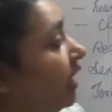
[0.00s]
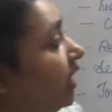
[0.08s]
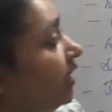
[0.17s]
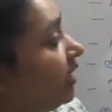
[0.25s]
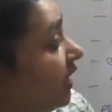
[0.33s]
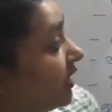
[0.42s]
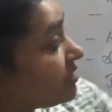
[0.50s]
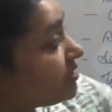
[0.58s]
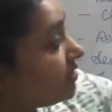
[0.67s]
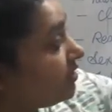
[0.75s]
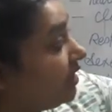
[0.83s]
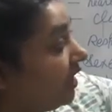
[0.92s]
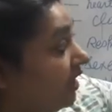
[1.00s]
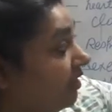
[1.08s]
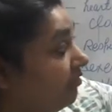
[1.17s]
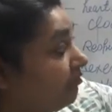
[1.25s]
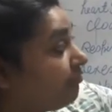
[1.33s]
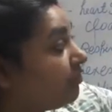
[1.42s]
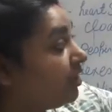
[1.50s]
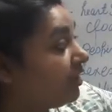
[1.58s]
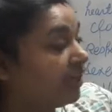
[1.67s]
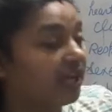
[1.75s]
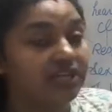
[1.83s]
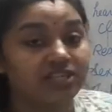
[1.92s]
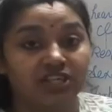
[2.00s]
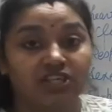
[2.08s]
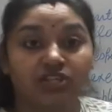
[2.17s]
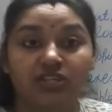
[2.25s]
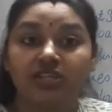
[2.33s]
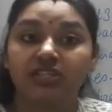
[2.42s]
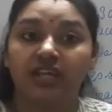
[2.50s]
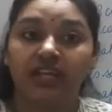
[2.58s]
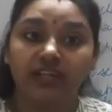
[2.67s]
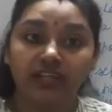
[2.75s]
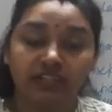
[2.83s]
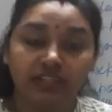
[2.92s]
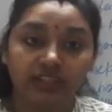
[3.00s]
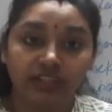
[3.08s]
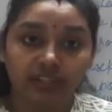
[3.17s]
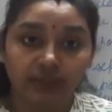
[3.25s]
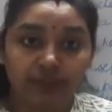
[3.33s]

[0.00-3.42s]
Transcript: Next, their fertilization is internal.